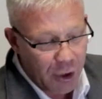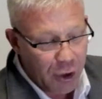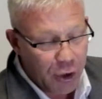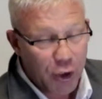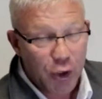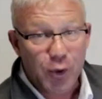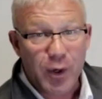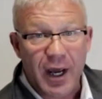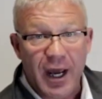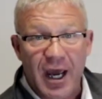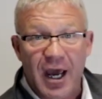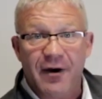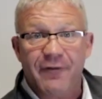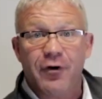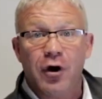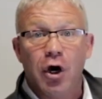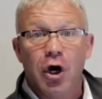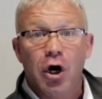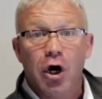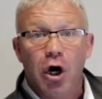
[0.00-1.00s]
who have,
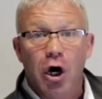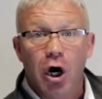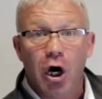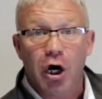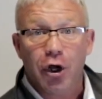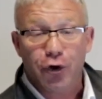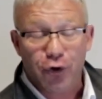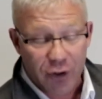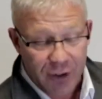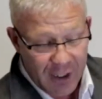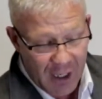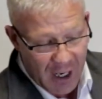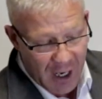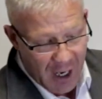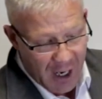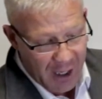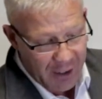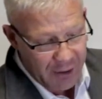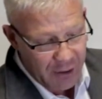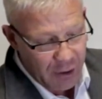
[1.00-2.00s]
under
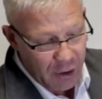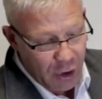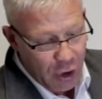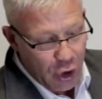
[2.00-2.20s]
God,